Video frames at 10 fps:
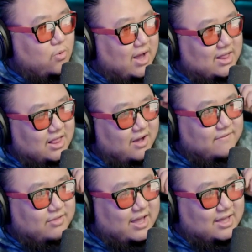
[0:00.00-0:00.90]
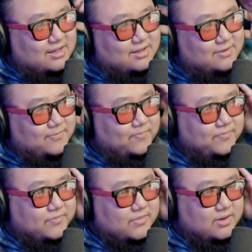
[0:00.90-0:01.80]
I love like
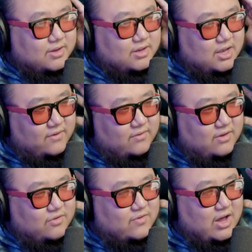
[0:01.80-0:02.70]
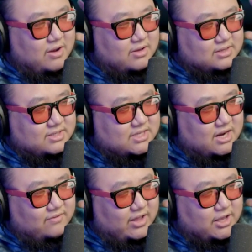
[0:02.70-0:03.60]
if you've got a set
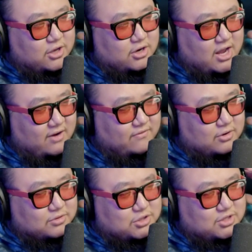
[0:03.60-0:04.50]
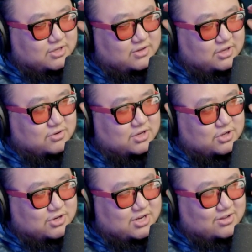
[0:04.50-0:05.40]
of like good headphones,
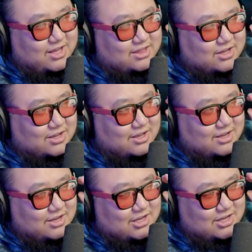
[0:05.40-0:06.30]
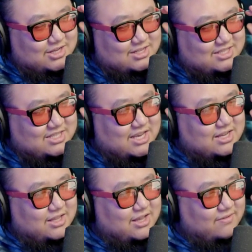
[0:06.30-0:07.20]
you could hear like the
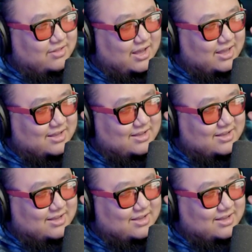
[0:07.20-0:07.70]
tickling of like